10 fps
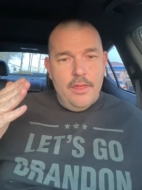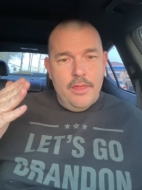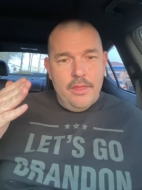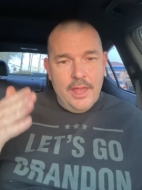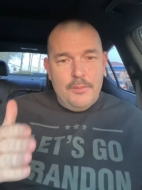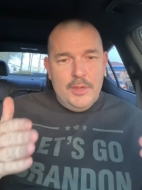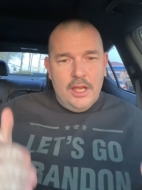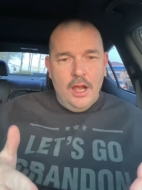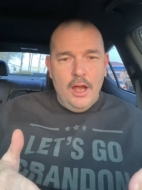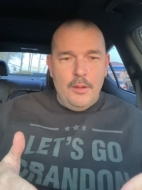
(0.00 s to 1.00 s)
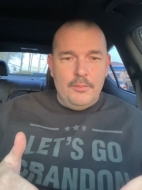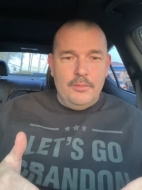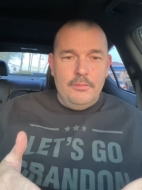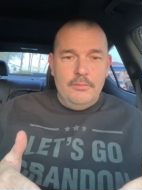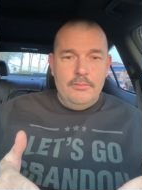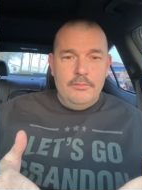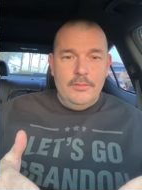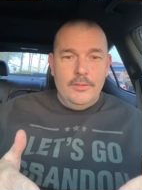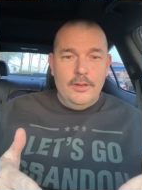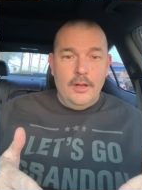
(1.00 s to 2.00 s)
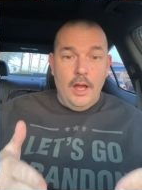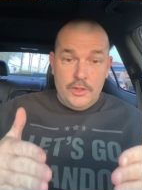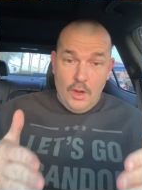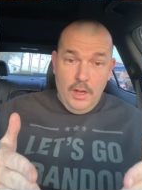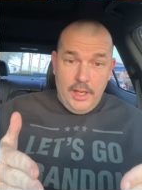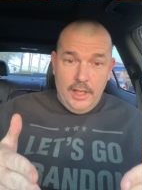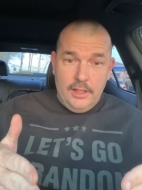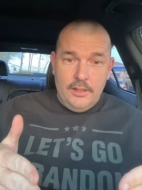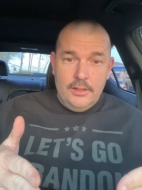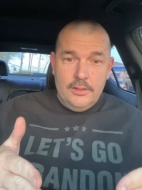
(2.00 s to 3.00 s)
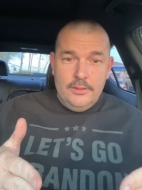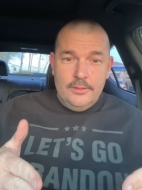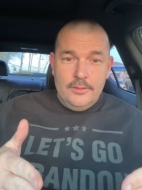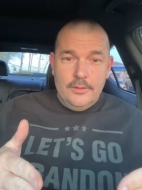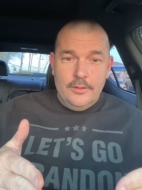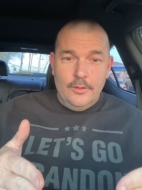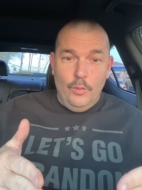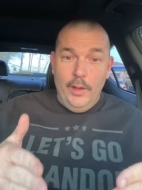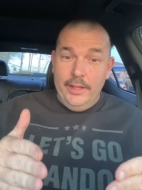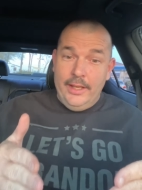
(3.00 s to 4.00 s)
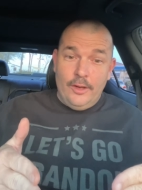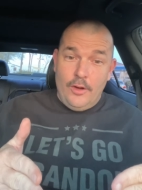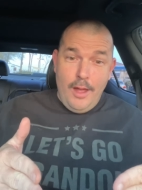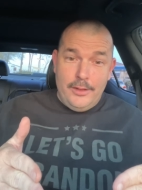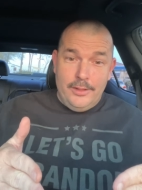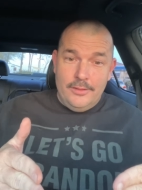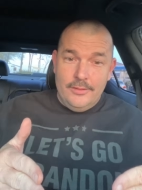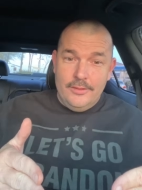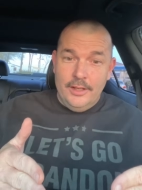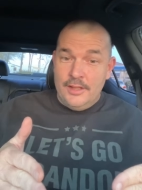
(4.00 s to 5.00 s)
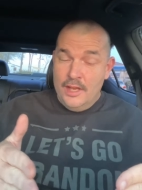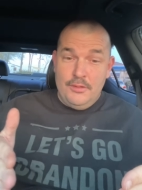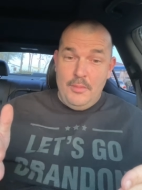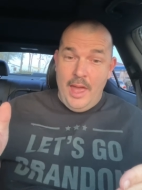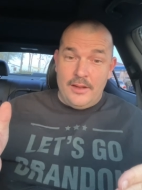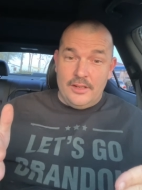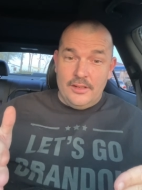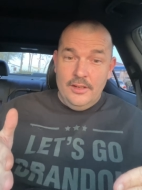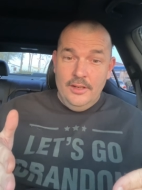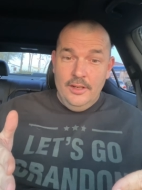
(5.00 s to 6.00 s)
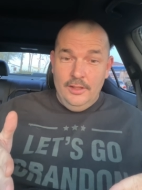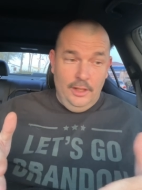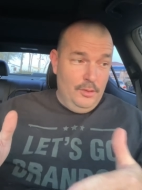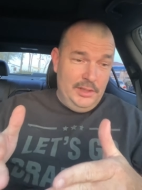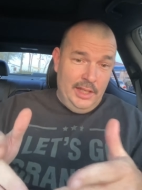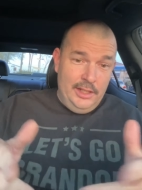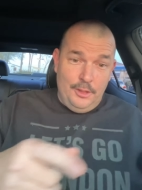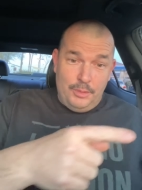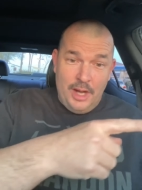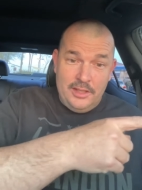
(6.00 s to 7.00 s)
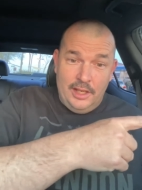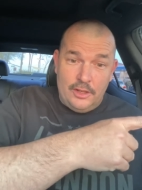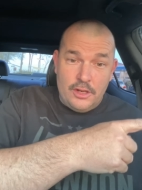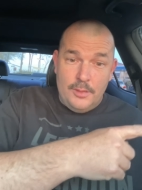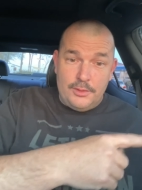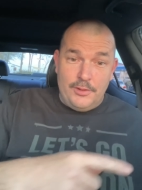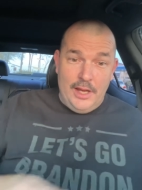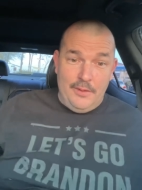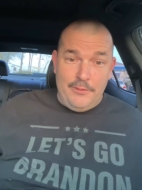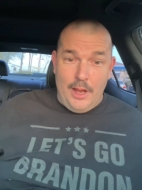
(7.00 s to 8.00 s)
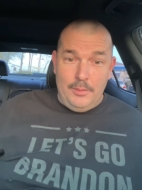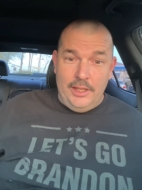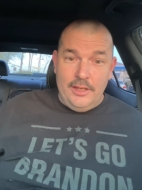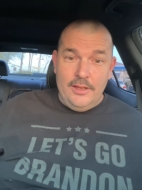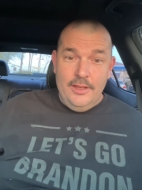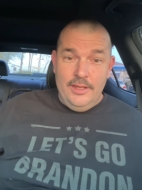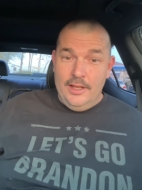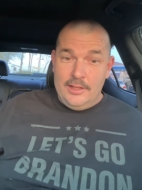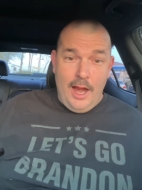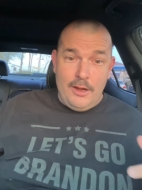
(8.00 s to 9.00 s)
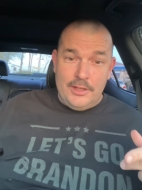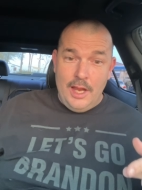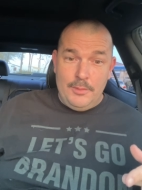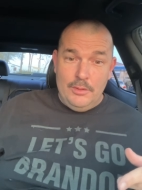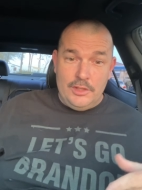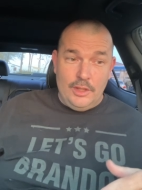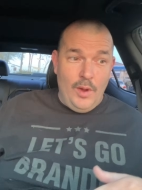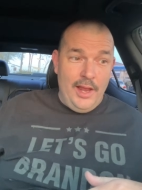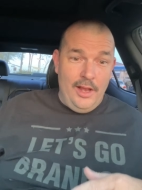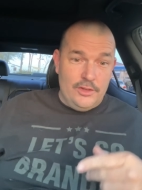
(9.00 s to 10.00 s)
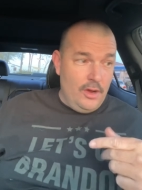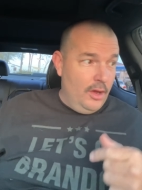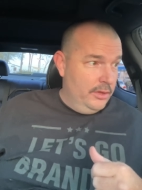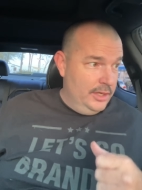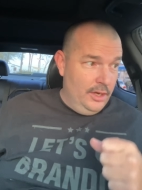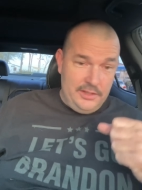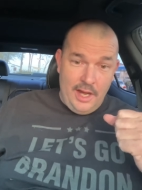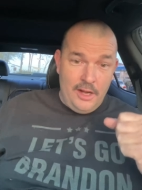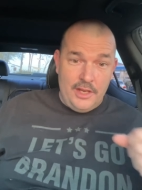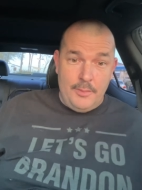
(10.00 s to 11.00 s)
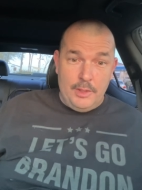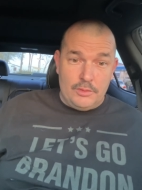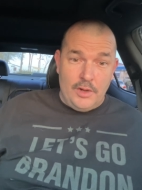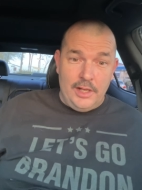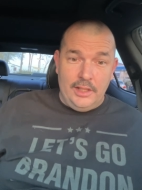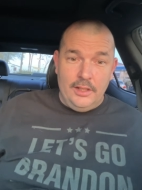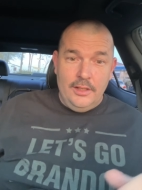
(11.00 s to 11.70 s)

they become a target, willing or un. It doesn't matter. Look at what they did to President Trump's freaking family the entire time he was in the White House, uh, the entire time he was running.